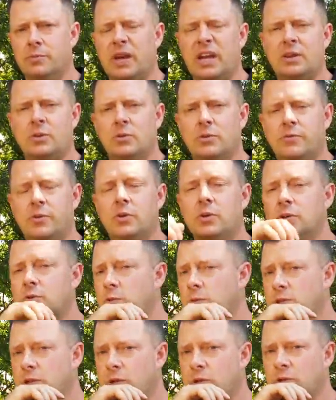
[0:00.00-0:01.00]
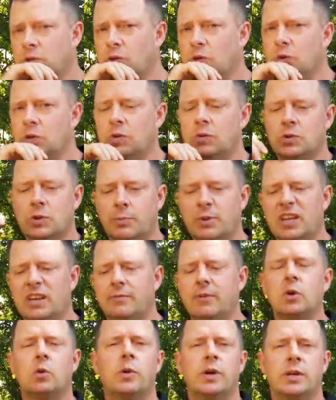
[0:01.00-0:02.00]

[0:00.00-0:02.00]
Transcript: manual focus, which I'll show you. So I'm going to give you a